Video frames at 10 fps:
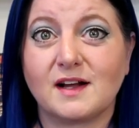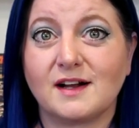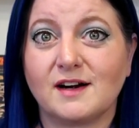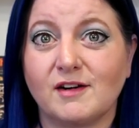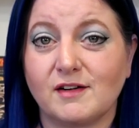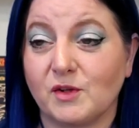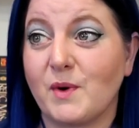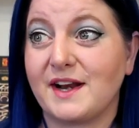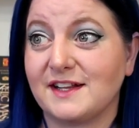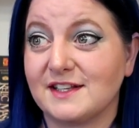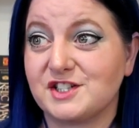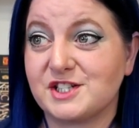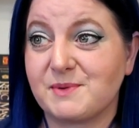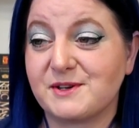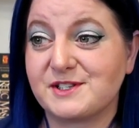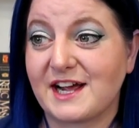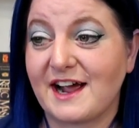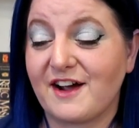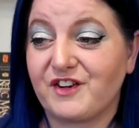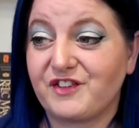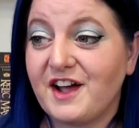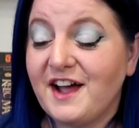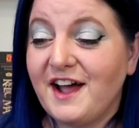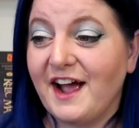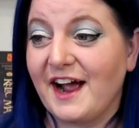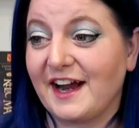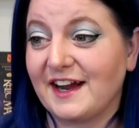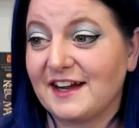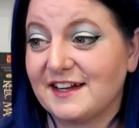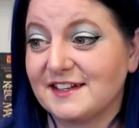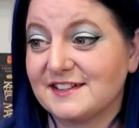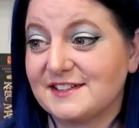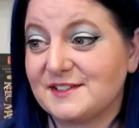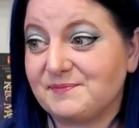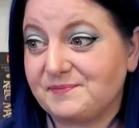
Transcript: her the wedding that she's supposed to have and